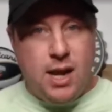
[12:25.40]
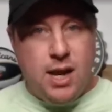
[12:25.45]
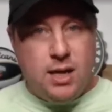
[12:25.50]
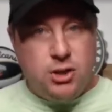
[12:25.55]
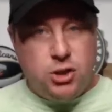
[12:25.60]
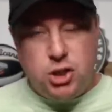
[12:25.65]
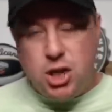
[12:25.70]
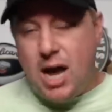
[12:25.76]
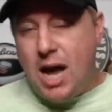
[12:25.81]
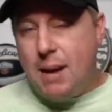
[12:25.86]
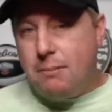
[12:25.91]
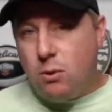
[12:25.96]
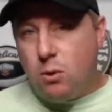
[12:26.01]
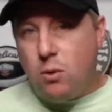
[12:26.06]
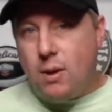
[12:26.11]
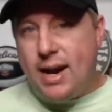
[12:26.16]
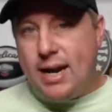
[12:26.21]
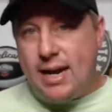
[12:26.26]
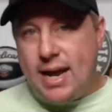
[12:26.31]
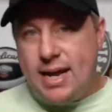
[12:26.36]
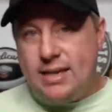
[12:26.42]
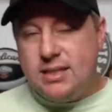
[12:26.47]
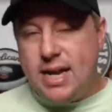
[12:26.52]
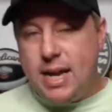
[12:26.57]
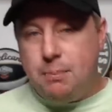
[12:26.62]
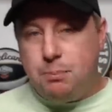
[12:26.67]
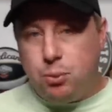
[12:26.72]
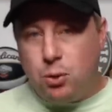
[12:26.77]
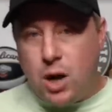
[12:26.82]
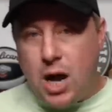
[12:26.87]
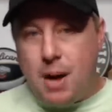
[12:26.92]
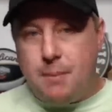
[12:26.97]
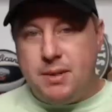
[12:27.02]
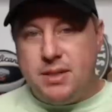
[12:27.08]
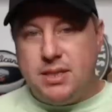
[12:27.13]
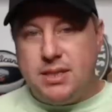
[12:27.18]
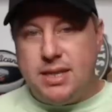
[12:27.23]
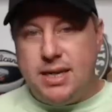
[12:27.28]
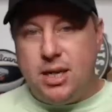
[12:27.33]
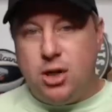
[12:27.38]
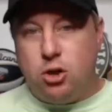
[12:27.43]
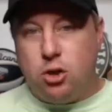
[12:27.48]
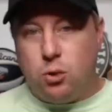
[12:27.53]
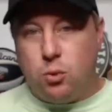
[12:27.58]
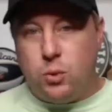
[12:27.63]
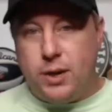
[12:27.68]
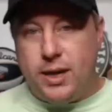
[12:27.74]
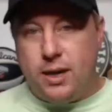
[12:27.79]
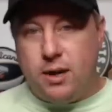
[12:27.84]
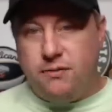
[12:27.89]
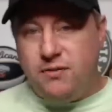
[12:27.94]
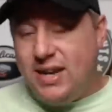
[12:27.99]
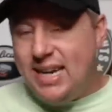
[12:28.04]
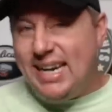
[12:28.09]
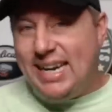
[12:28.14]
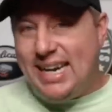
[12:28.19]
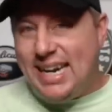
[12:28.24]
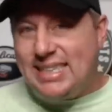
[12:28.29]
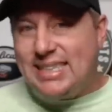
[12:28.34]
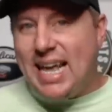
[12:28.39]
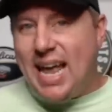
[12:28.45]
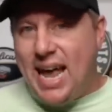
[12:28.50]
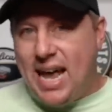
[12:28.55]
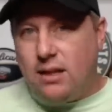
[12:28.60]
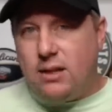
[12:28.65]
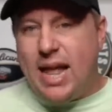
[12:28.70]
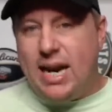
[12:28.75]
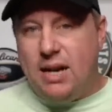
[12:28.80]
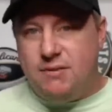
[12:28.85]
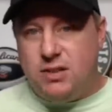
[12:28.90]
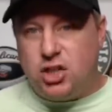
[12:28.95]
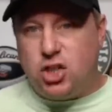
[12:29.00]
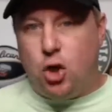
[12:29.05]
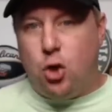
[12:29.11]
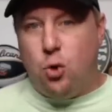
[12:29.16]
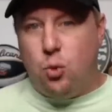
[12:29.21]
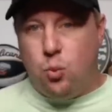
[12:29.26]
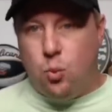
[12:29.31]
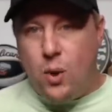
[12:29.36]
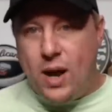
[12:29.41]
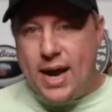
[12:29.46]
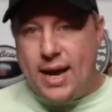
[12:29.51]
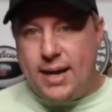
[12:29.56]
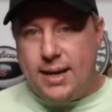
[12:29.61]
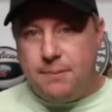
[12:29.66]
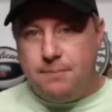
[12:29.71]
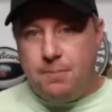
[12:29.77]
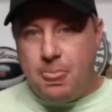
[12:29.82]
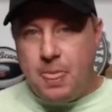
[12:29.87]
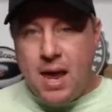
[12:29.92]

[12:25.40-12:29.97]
Ja Morant has a promising career if he can get the hell out of his own way.